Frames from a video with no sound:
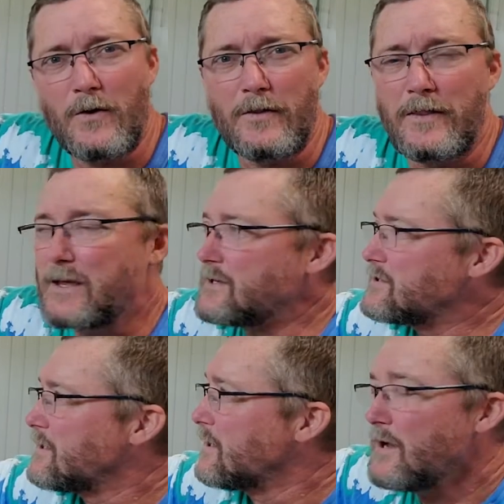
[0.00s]
on
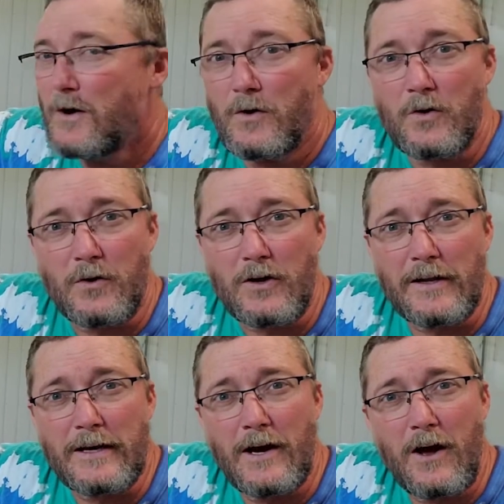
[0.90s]
this. I'm gonna
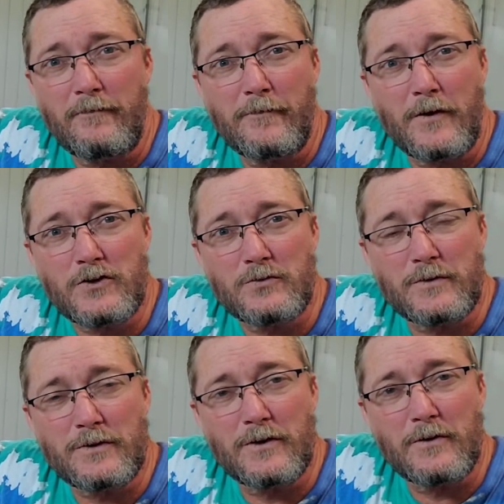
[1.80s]
clean it off first
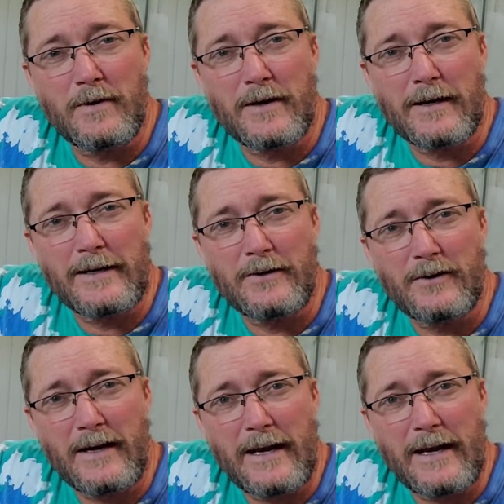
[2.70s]
with a little bit of cleaner